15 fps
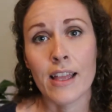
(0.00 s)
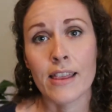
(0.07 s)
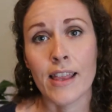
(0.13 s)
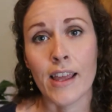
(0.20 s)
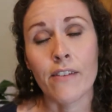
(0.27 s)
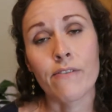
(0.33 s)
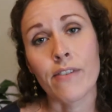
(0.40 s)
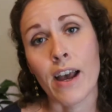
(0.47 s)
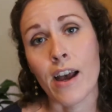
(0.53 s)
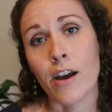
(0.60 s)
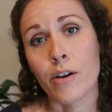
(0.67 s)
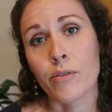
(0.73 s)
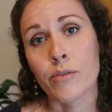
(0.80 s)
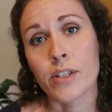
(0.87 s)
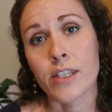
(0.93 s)
They
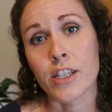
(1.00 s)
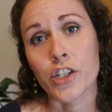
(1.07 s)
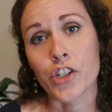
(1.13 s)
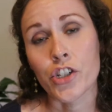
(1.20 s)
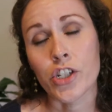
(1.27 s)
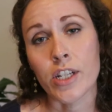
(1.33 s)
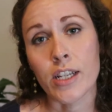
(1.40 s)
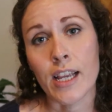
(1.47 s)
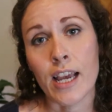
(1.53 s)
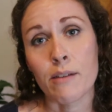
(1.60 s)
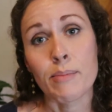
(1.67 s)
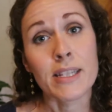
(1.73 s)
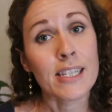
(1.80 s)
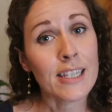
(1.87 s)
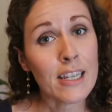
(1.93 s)
found that she had
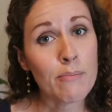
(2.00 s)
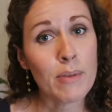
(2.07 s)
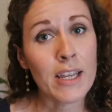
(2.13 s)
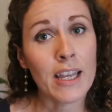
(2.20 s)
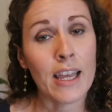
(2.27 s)
been sleeping